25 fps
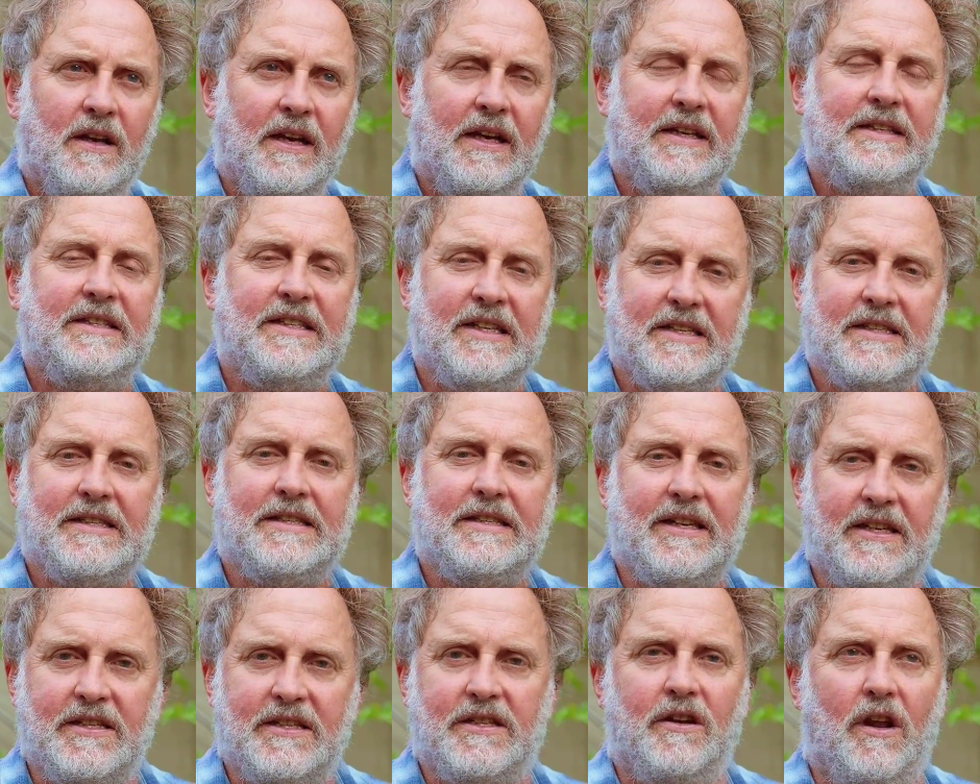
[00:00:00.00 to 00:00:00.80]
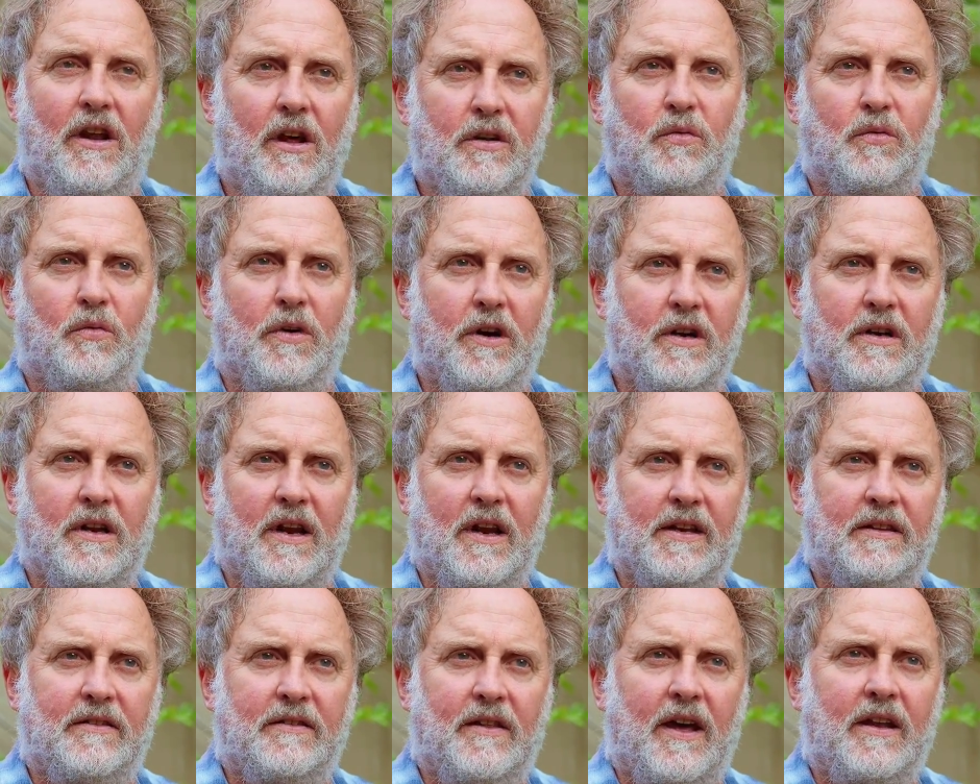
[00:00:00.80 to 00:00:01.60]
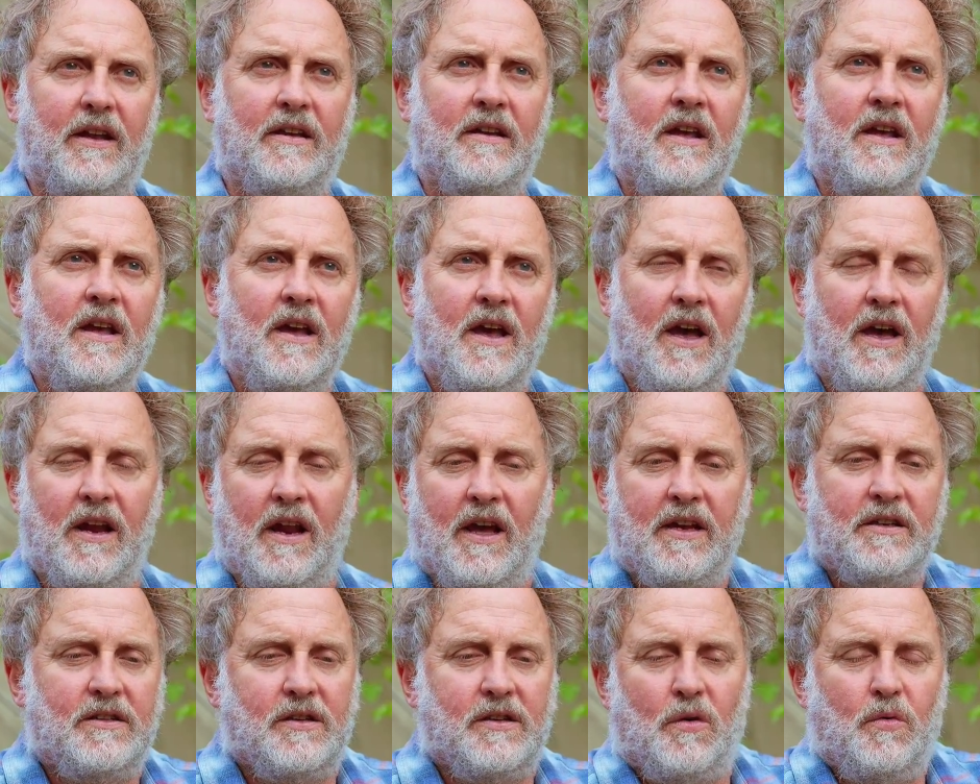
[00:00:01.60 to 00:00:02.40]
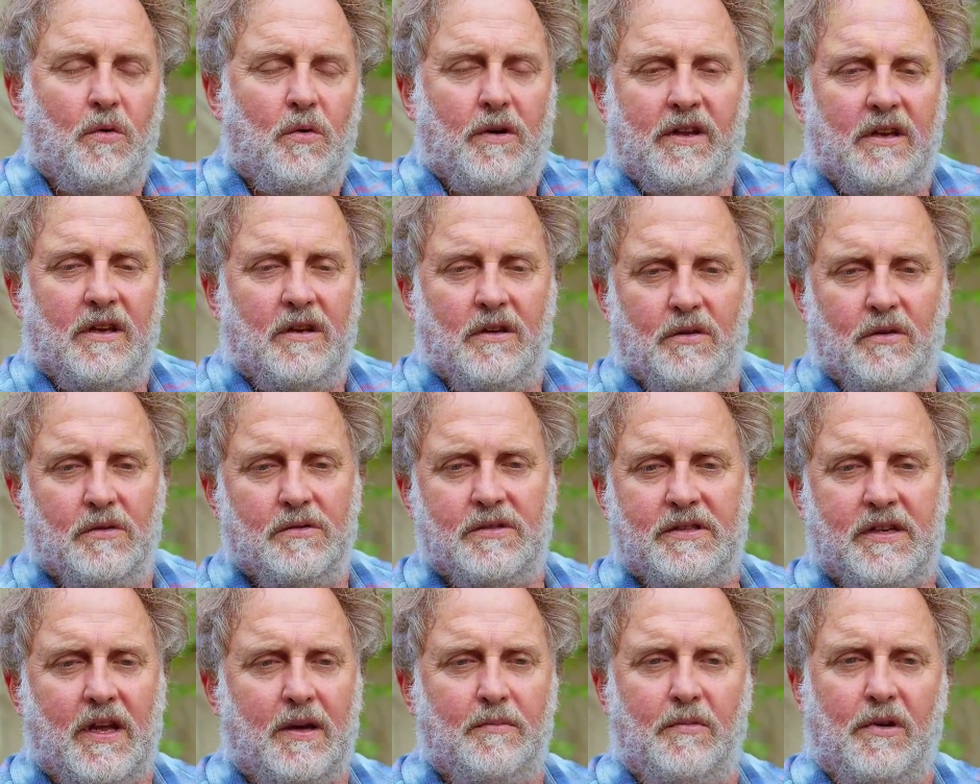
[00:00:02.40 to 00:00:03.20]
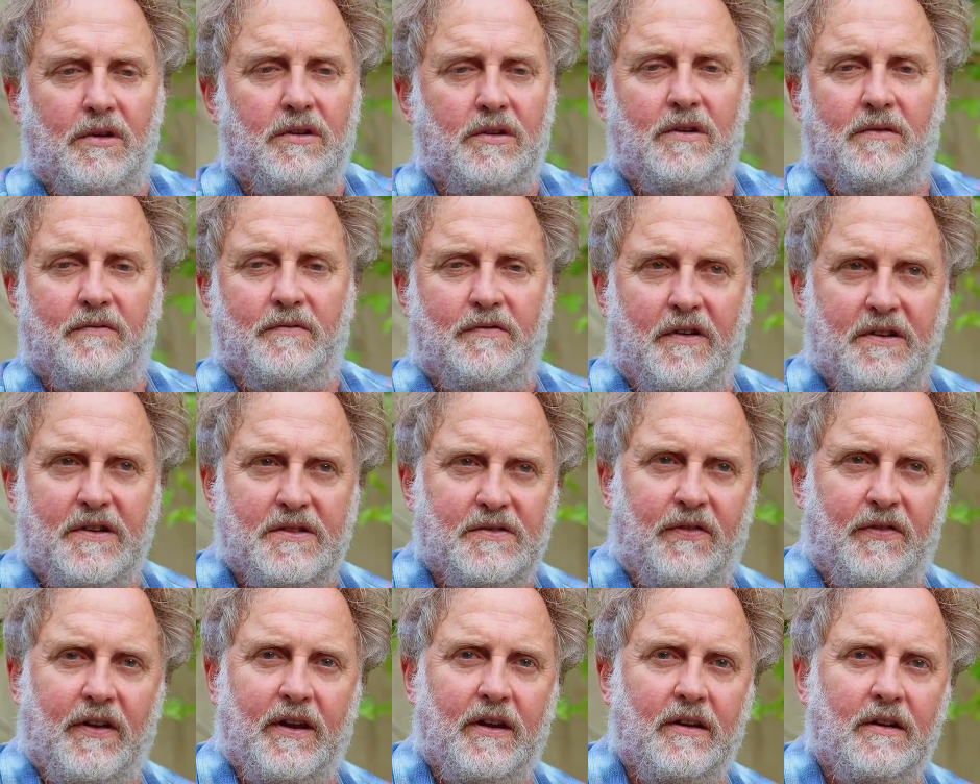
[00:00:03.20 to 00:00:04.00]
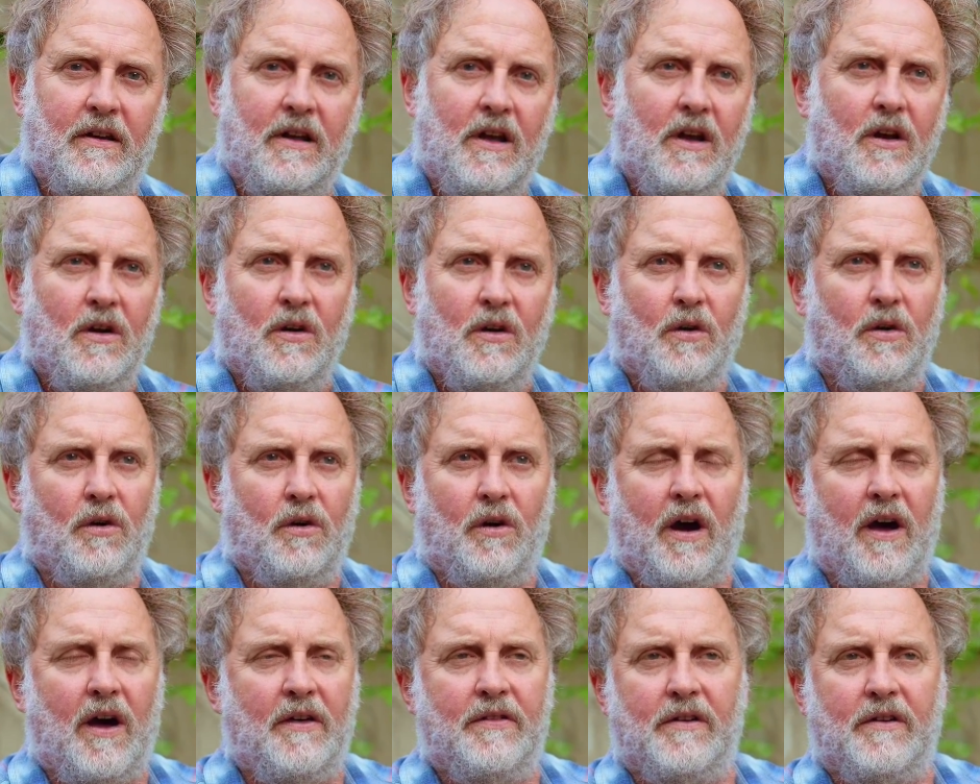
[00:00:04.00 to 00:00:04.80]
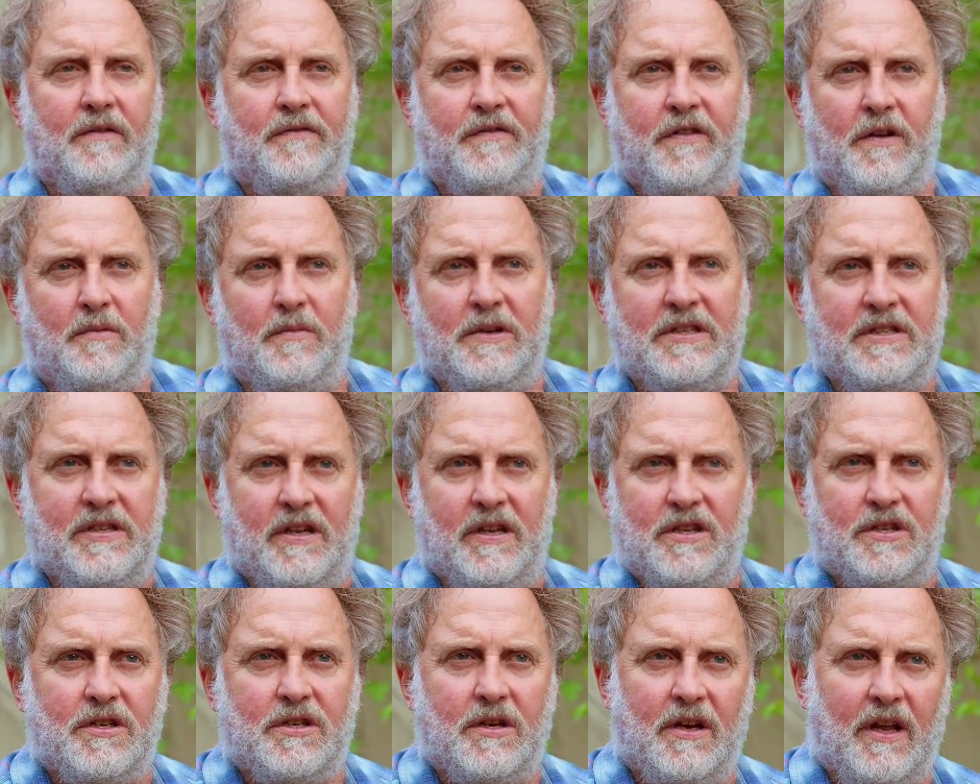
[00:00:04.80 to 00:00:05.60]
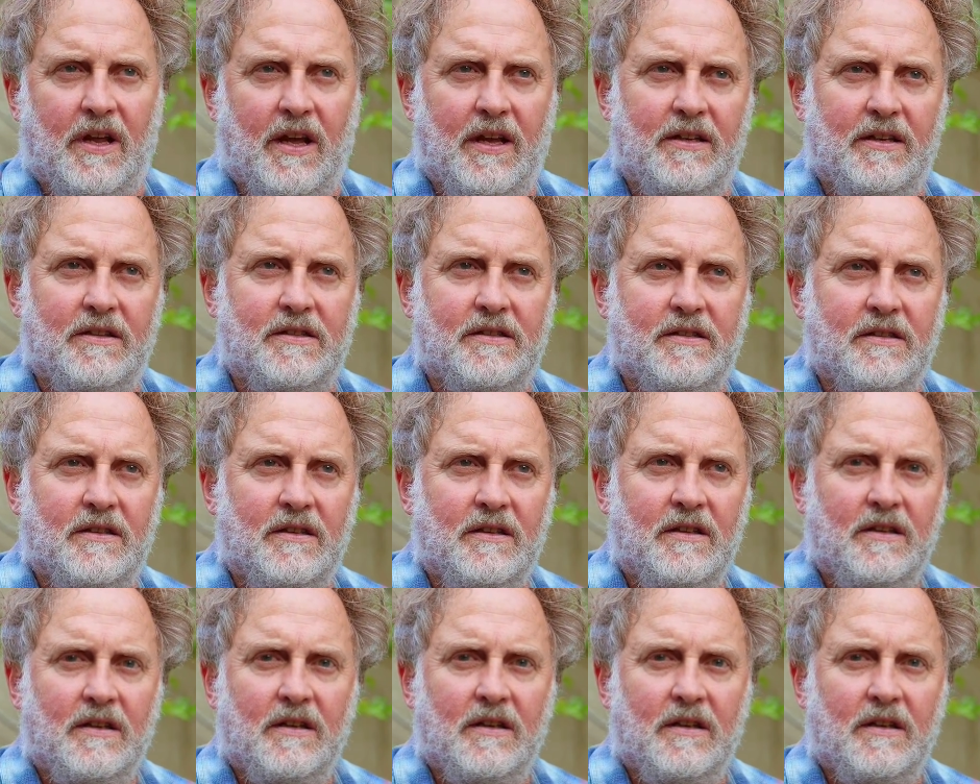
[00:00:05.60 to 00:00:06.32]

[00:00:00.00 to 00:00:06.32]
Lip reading: It just does not work like that. And I don't want to use diammonium phosphate or other fermentation aids.